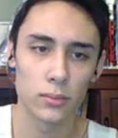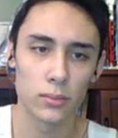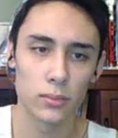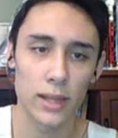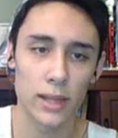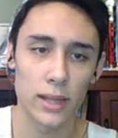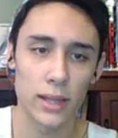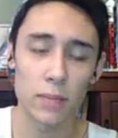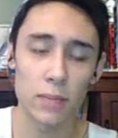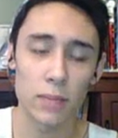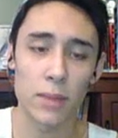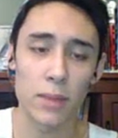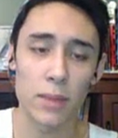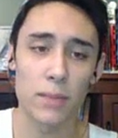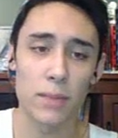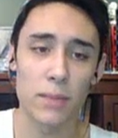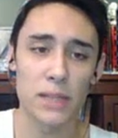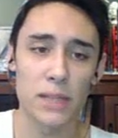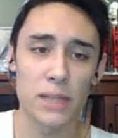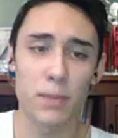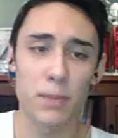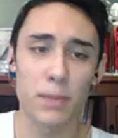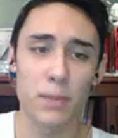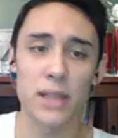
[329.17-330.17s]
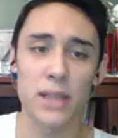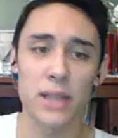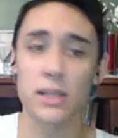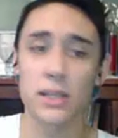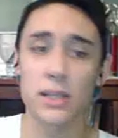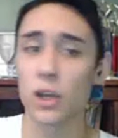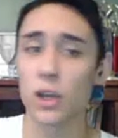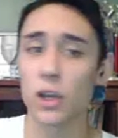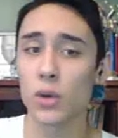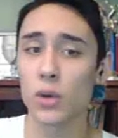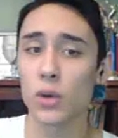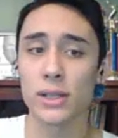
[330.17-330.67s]
I think my best bet is to
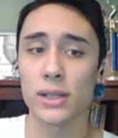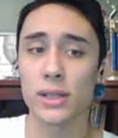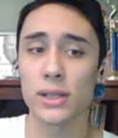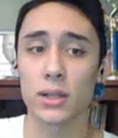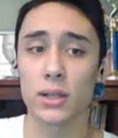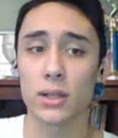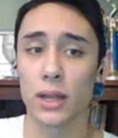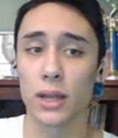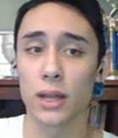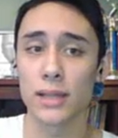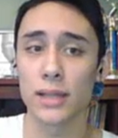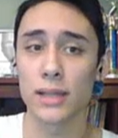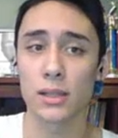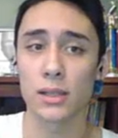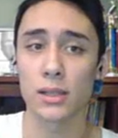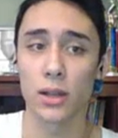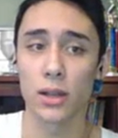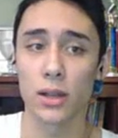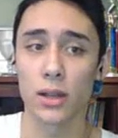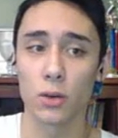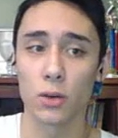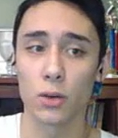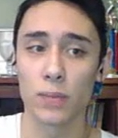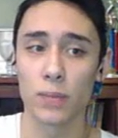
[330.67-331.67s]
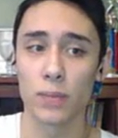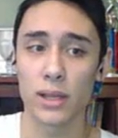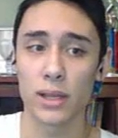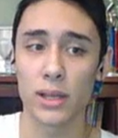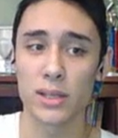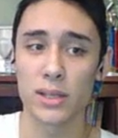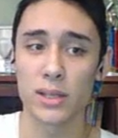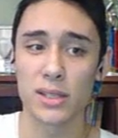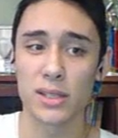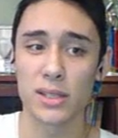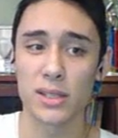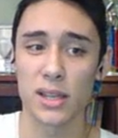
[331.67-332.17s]
go into Lancelot,
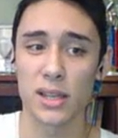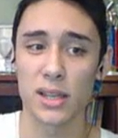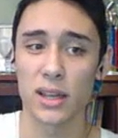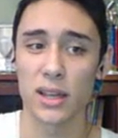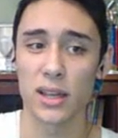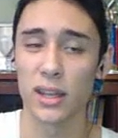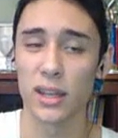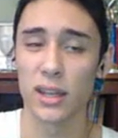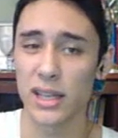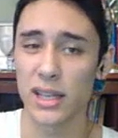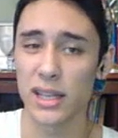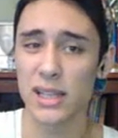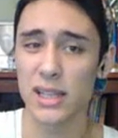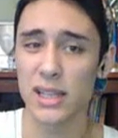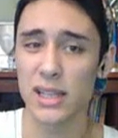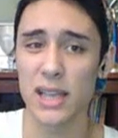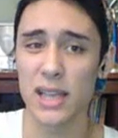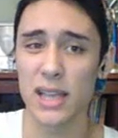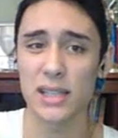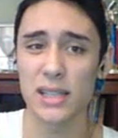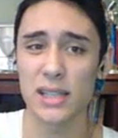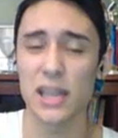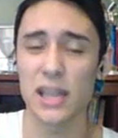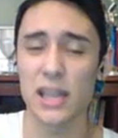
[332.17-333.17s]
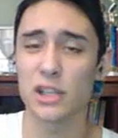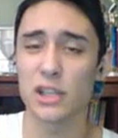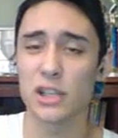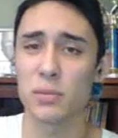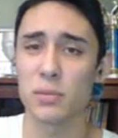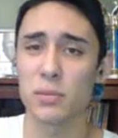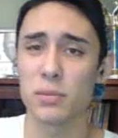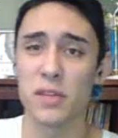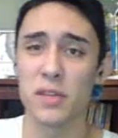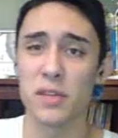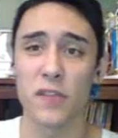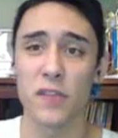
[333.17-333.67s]
because unless he has
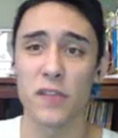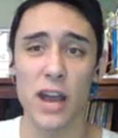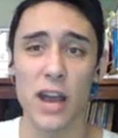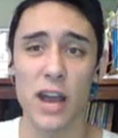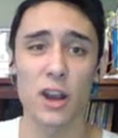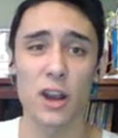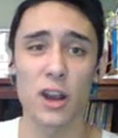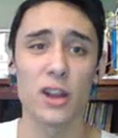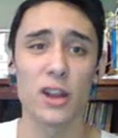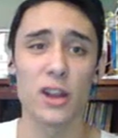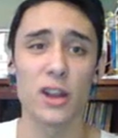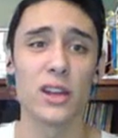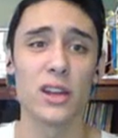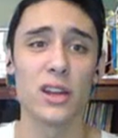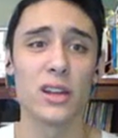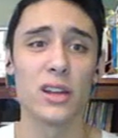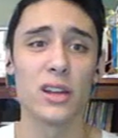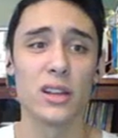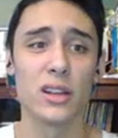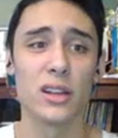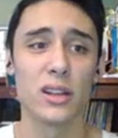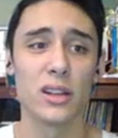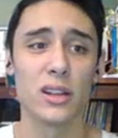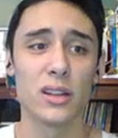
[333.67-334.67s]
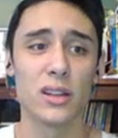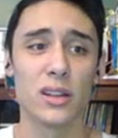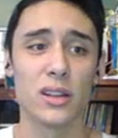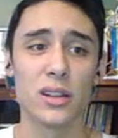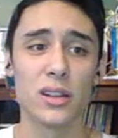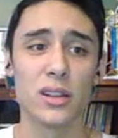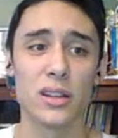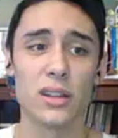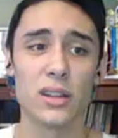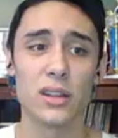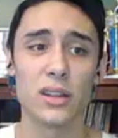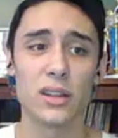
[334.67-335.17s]
HP Fire,
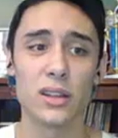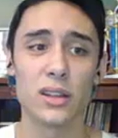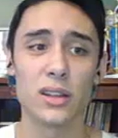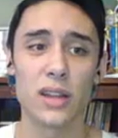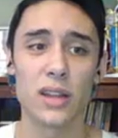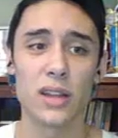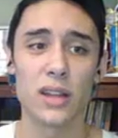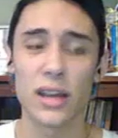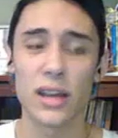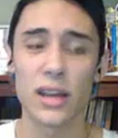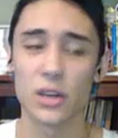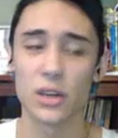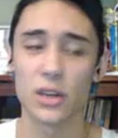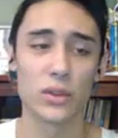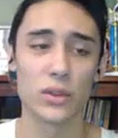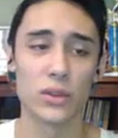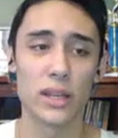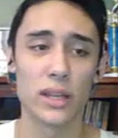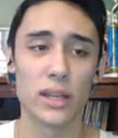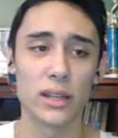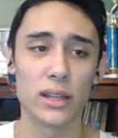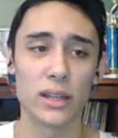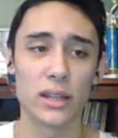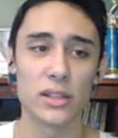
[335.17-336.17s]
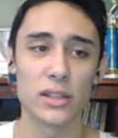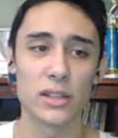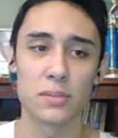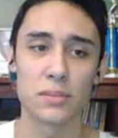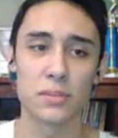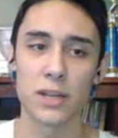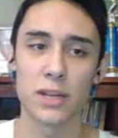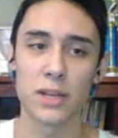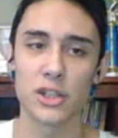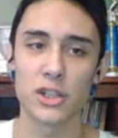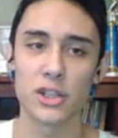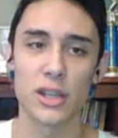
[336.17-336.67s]
I don't think there's
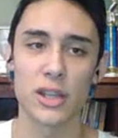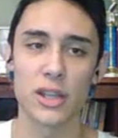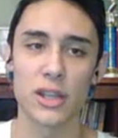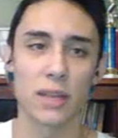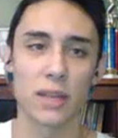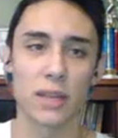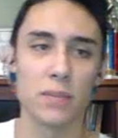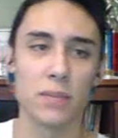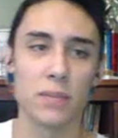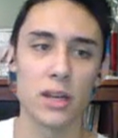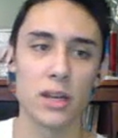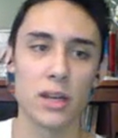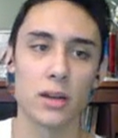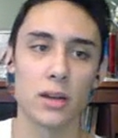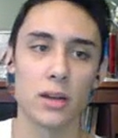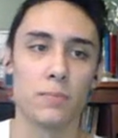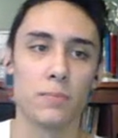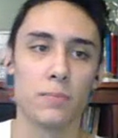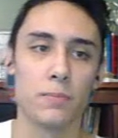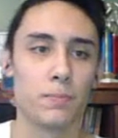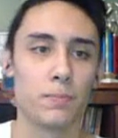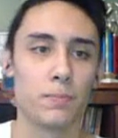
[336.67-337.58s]
much that can be done.